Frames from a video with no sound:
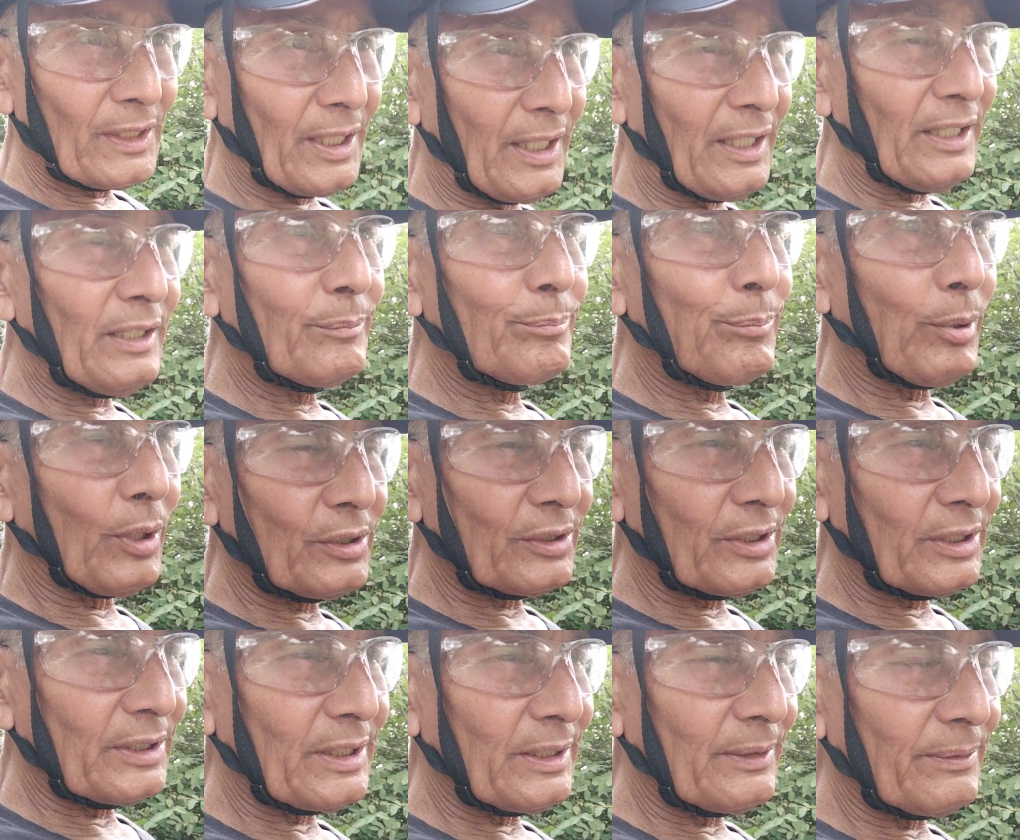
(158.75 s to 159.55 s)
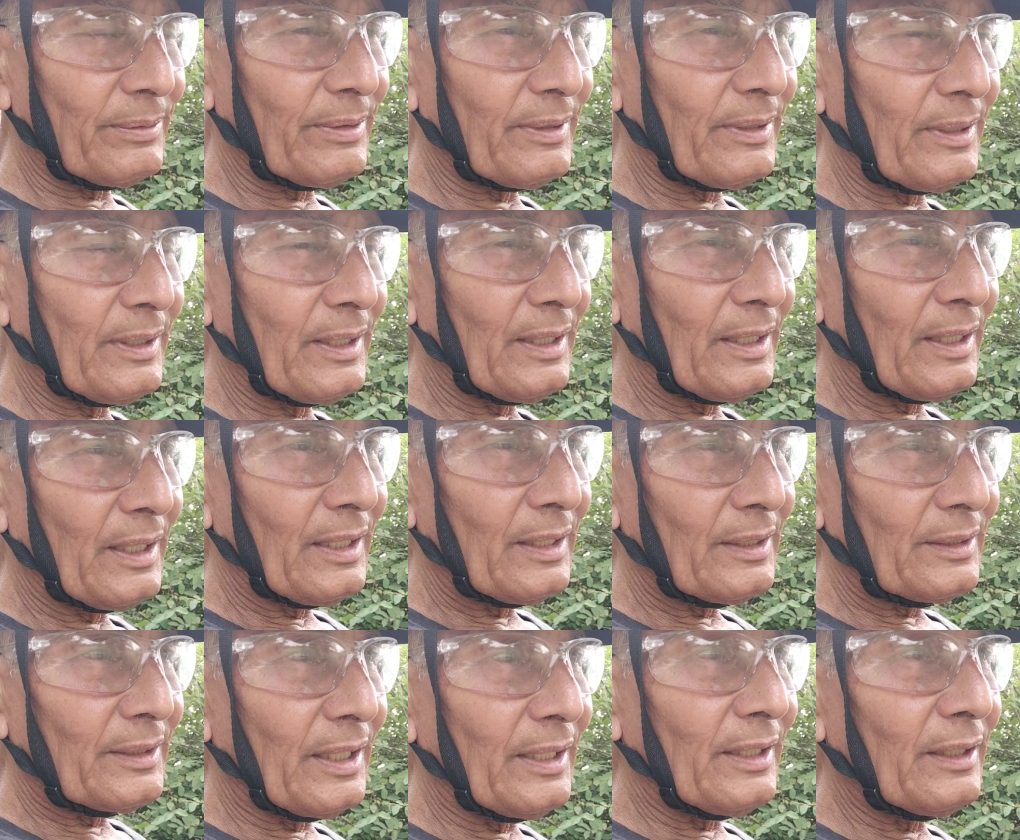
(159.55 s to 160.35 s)
Think positive,
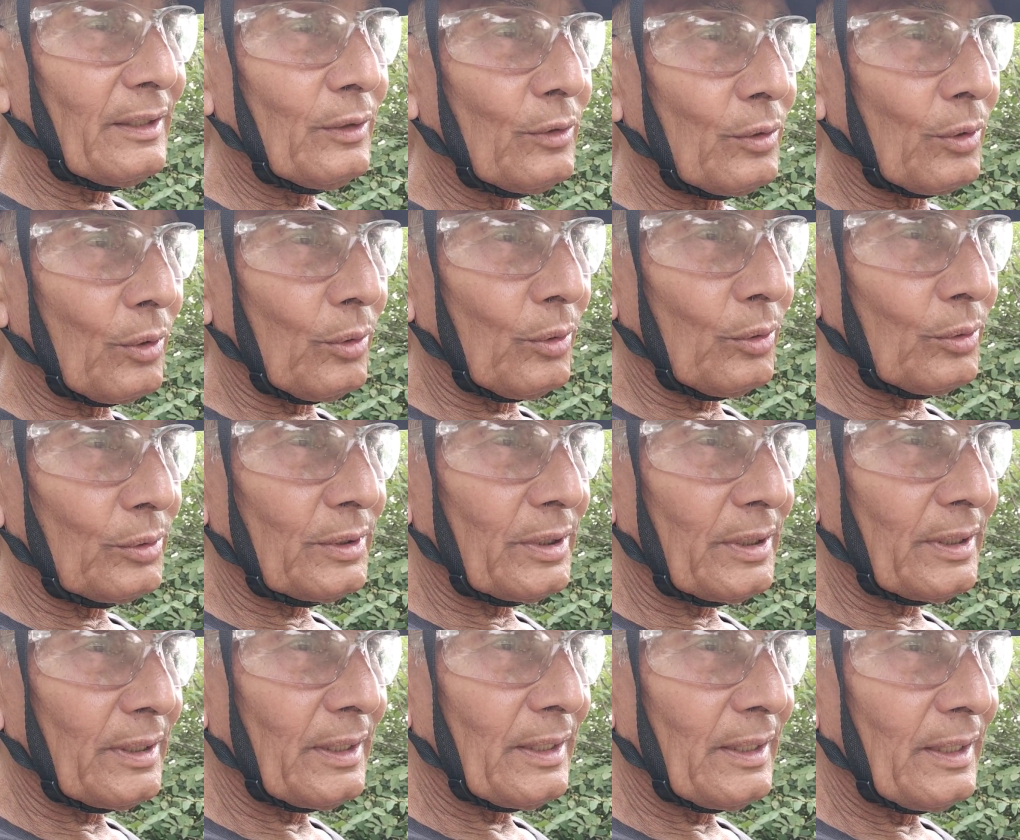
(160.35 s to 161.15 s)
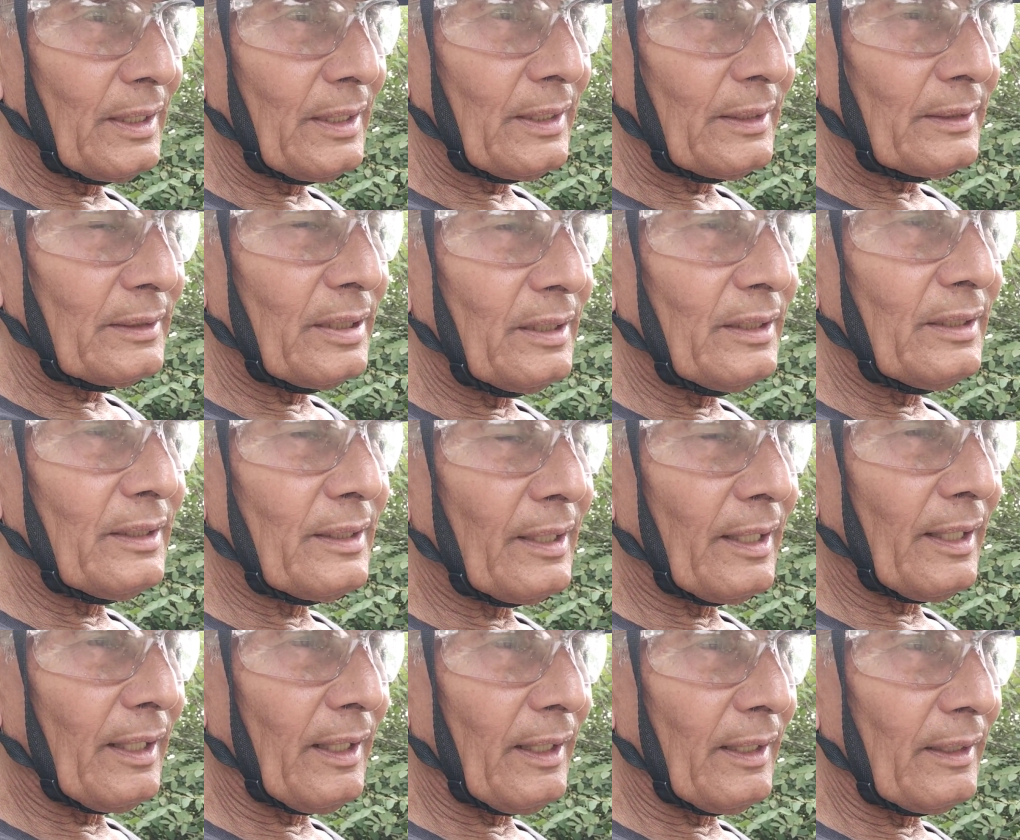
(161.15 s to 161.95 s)
think growth,
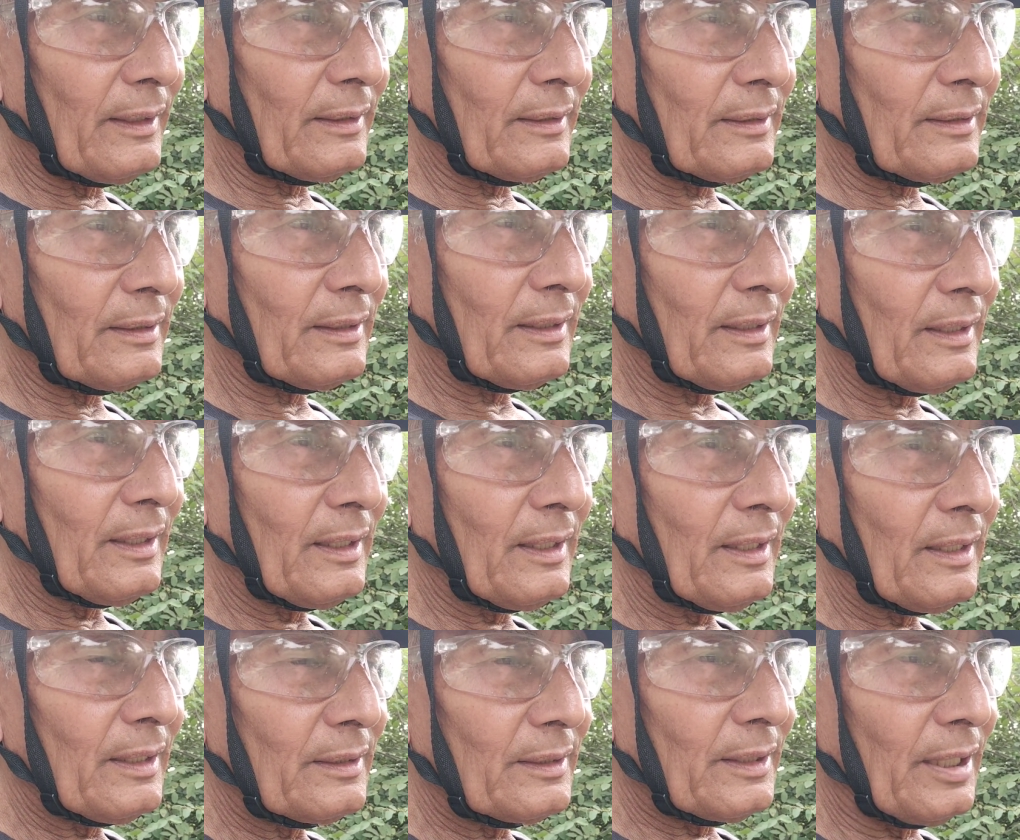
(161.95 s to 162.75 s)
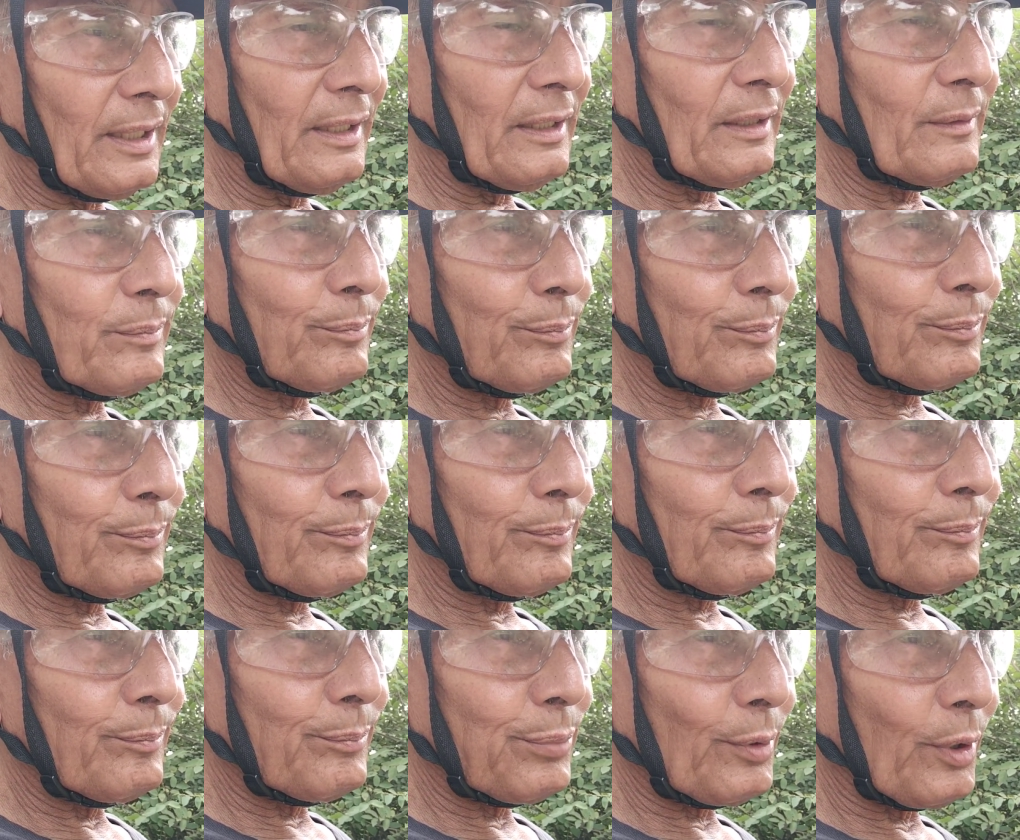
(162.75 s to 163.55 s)
think health, think
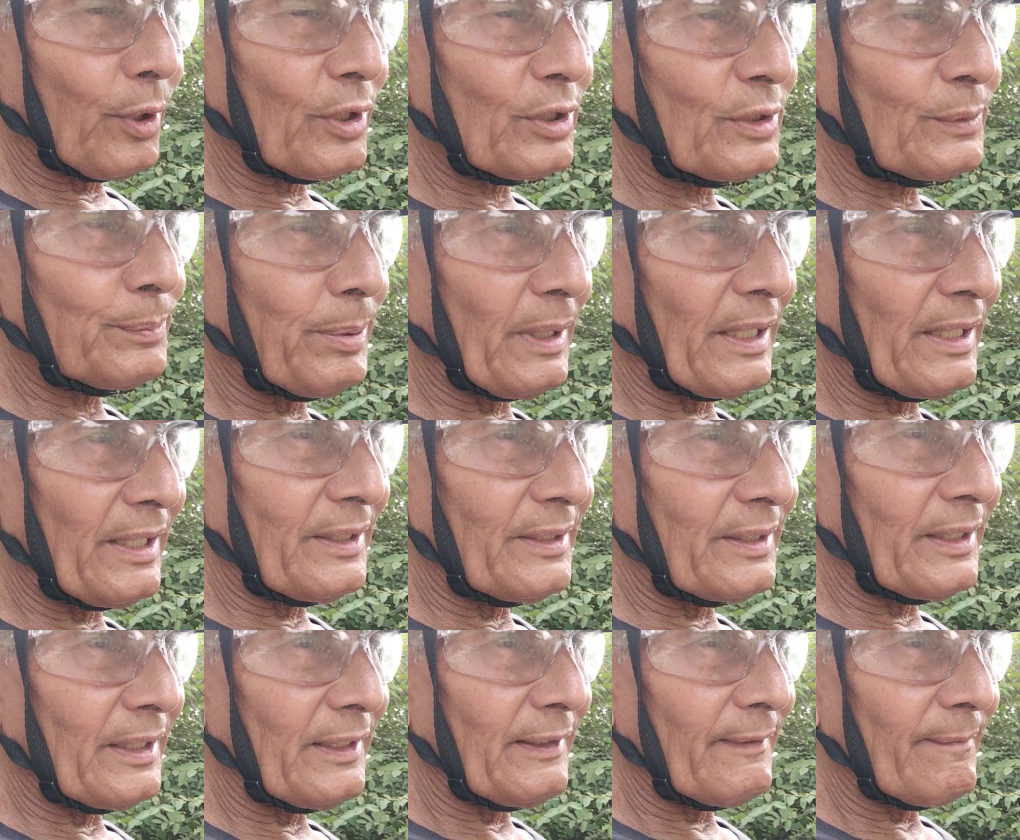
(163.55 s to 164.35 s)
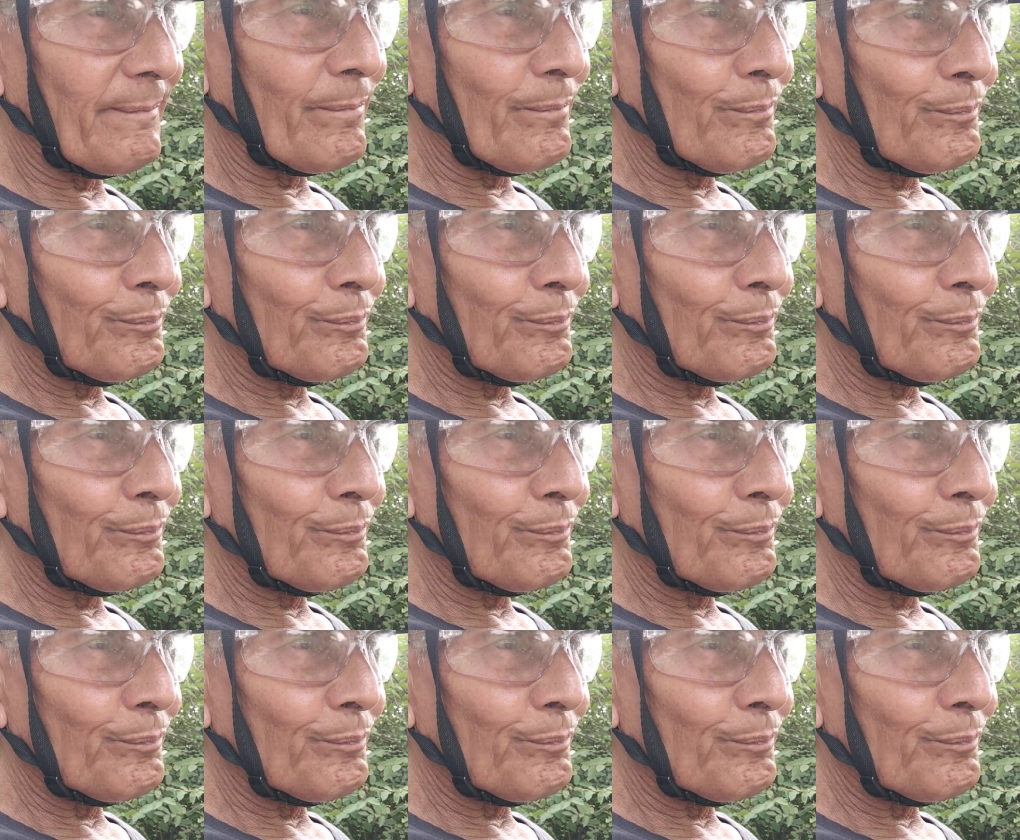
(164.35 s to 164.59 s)
prosperity,